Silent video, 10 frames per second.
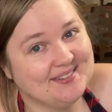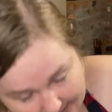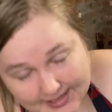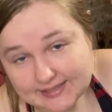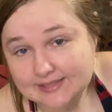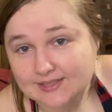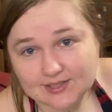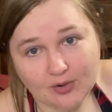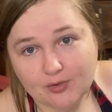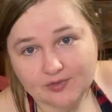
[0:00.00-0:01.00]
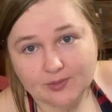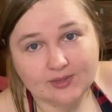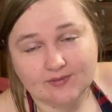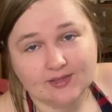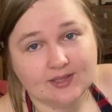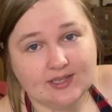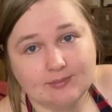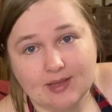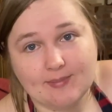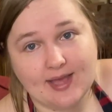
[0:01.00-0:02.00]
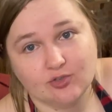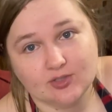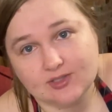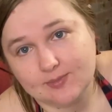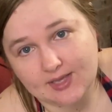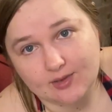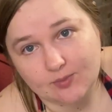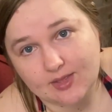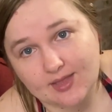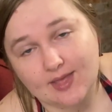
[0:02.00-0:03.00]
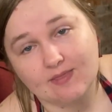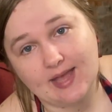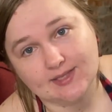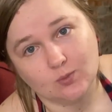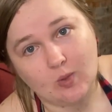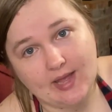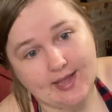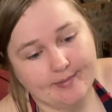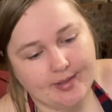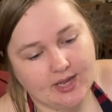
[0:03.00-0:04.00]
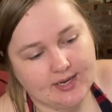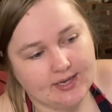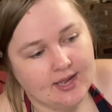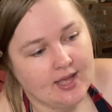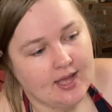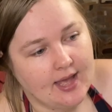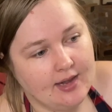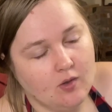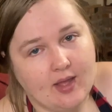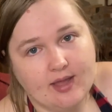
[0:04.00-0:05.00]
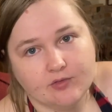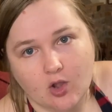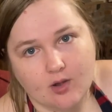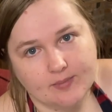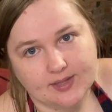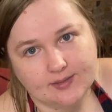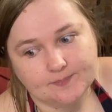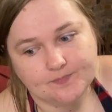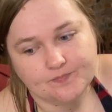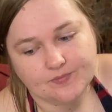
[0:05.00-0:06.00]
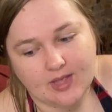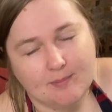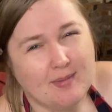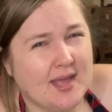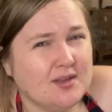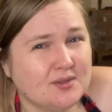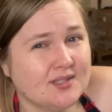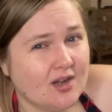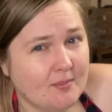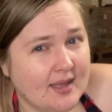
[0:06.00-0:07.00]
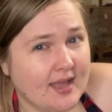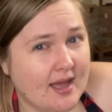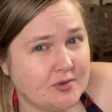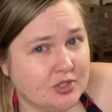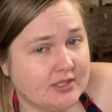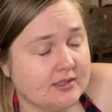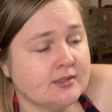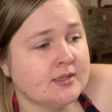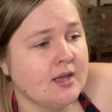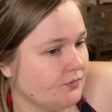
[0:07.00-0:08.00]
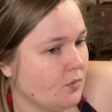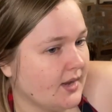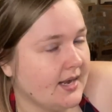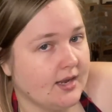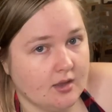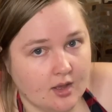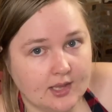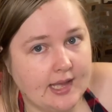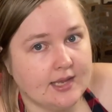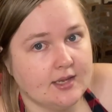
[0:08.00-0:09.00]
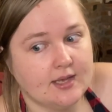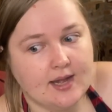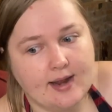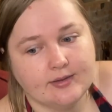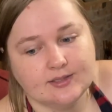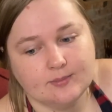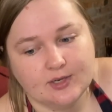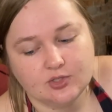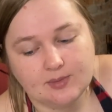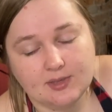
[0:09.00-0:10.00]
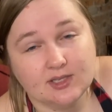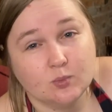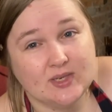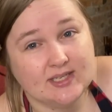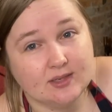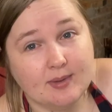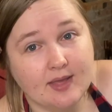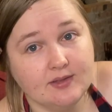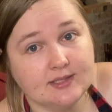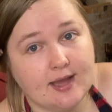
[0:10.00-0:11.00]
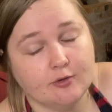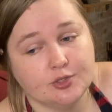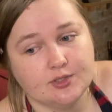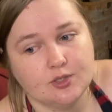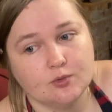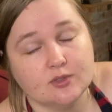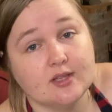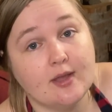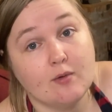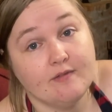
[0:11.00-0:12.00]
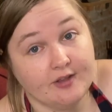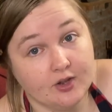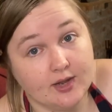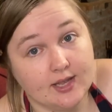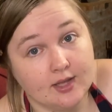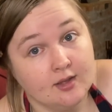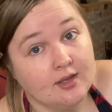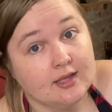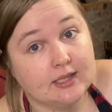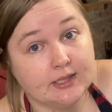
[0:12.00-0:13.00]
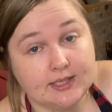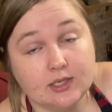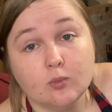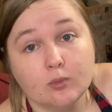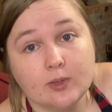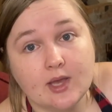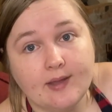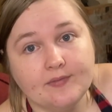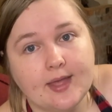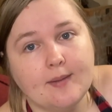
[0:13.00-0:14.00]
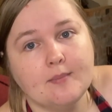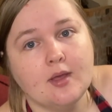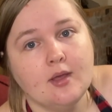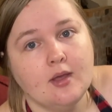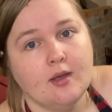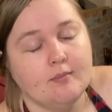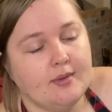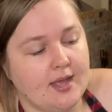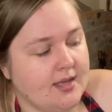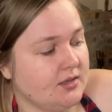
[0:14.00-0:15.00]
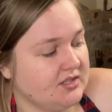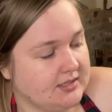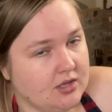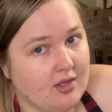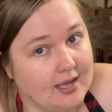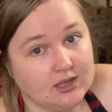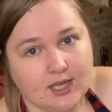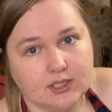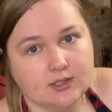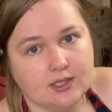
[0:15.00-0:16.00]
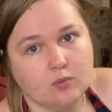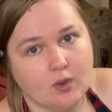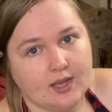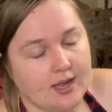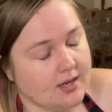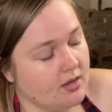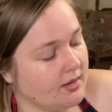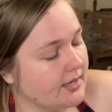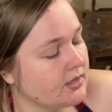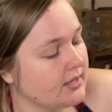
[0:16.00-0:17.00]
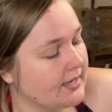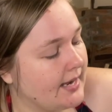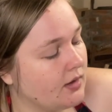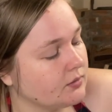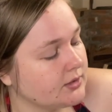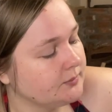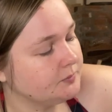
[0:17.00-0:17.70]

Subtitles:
I didn't know if it would even clean my mattress to begin with, and that's why I bought it. I don't have carpet. I might use it on my couches, what kind of gunk I can get out, especially because we did buy these couches used. They were very clean when we got them, but still, I'd like to see what kind of gunk I could get out.